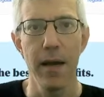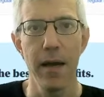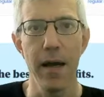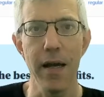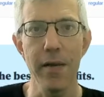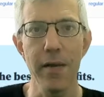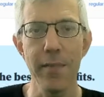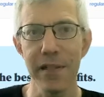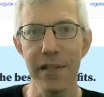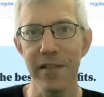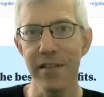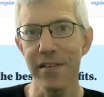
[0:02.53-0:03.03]

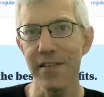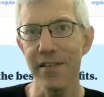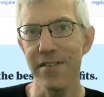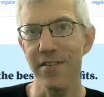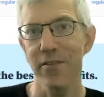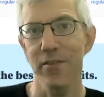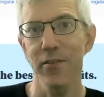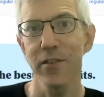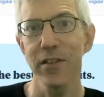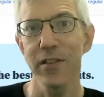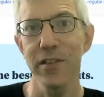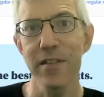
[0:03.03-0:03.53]
Hi my dear
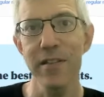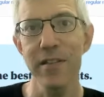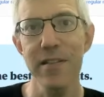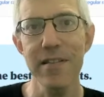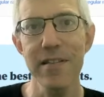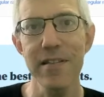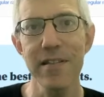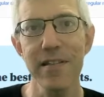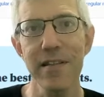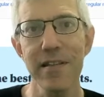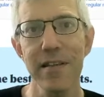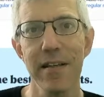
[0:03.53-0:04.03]

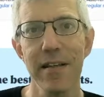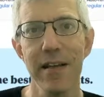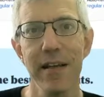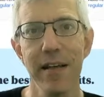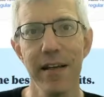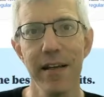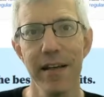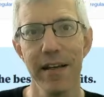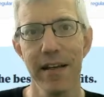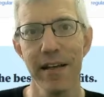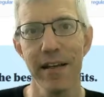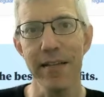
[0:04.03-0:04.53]
students.
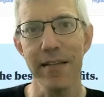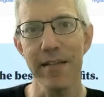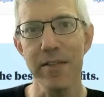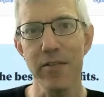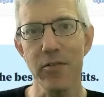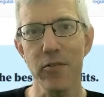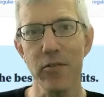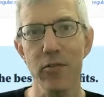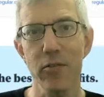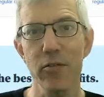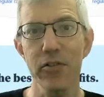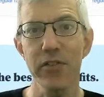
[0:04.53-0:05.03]
In
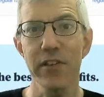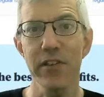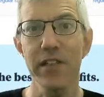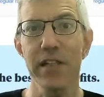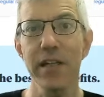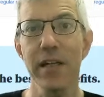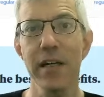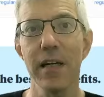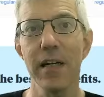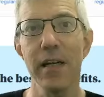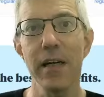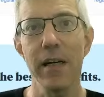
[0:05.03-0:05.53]
this
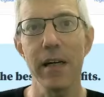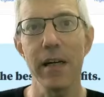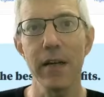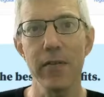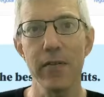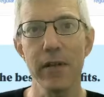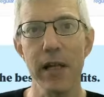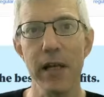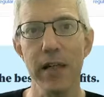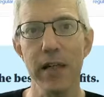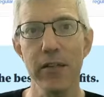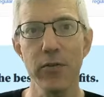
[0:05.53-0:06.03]
tutorial I
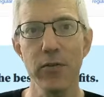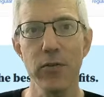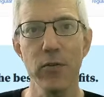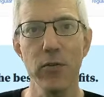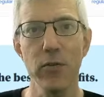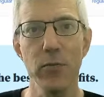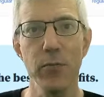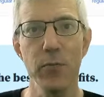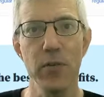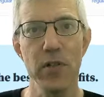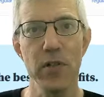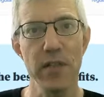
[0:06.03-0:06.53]
would like
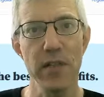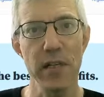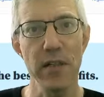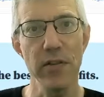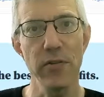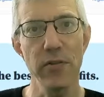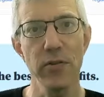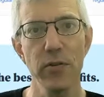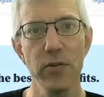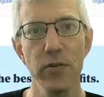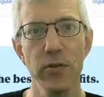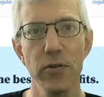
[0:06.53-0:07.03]
to
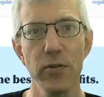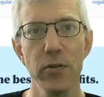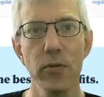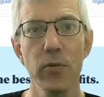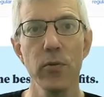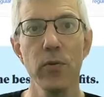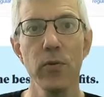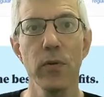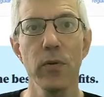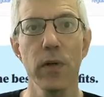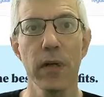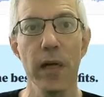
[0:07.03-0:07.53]
present to
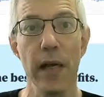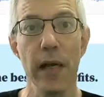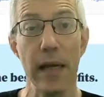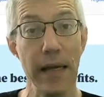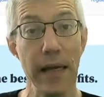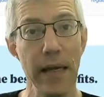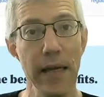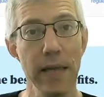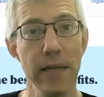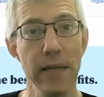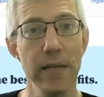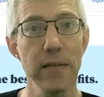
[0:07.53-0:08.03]
you
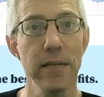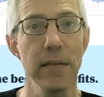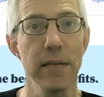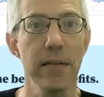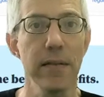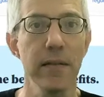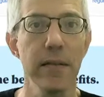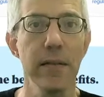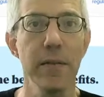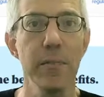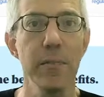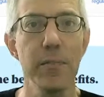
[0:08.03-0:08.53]

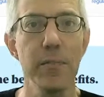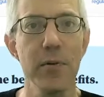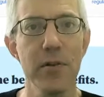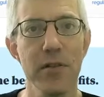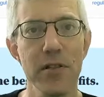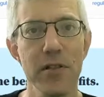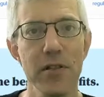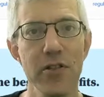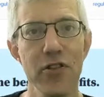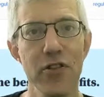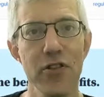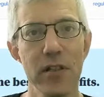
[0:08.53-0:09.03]
again the
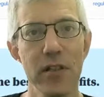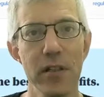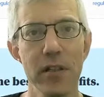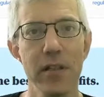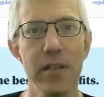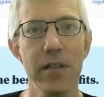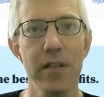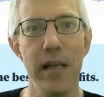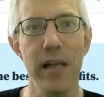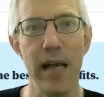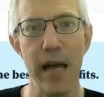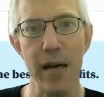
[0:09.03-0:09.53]

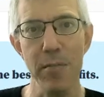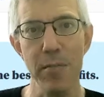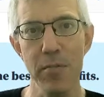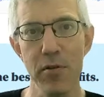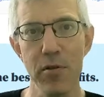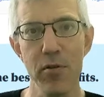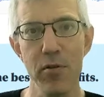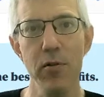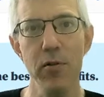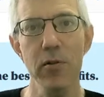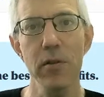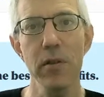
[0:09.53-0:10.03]
position
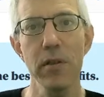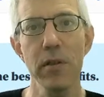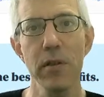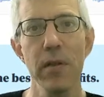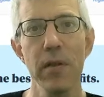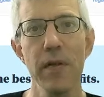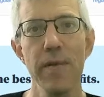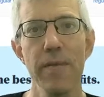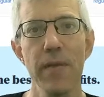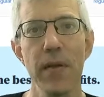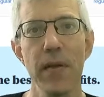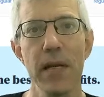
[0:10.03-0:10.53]
absolute.
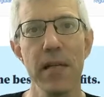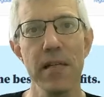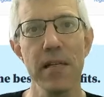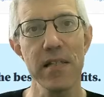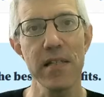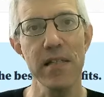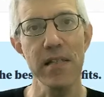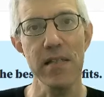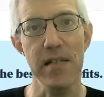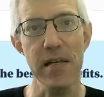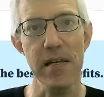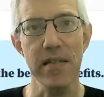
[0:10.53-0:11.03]

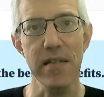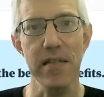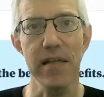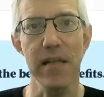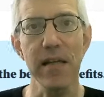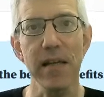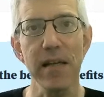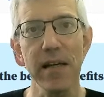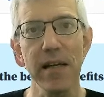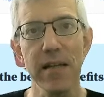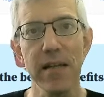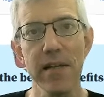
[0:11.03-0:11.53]
As discussed
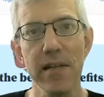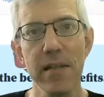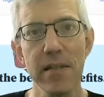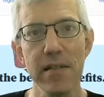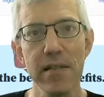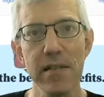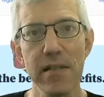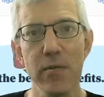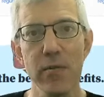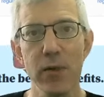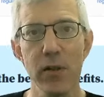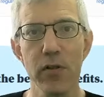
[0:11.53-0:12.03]
in class,
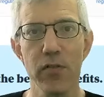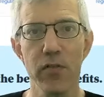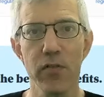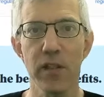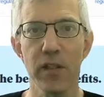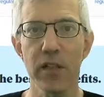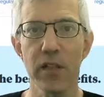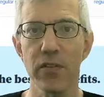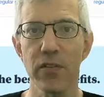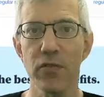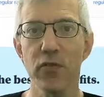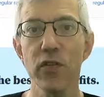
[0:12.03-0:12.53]
this is one of
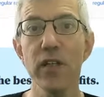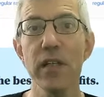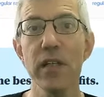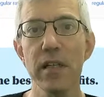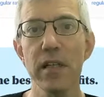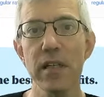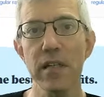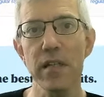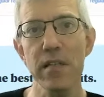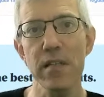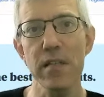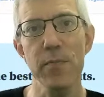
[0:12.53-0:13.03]
the
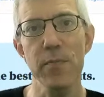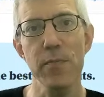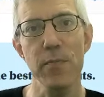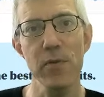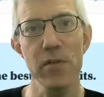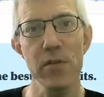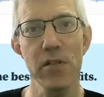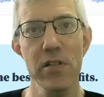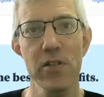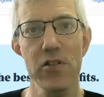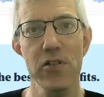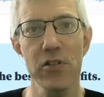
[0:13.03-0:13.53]
trickiest
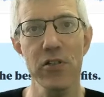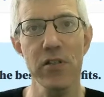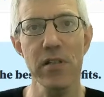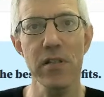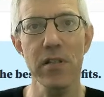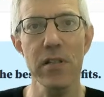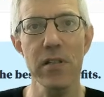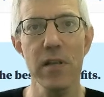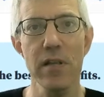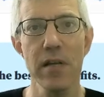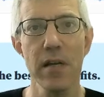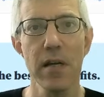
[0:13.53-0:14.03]

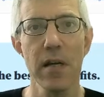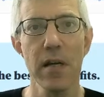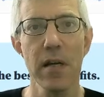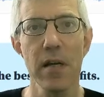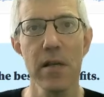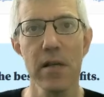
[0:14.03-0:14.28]
positions.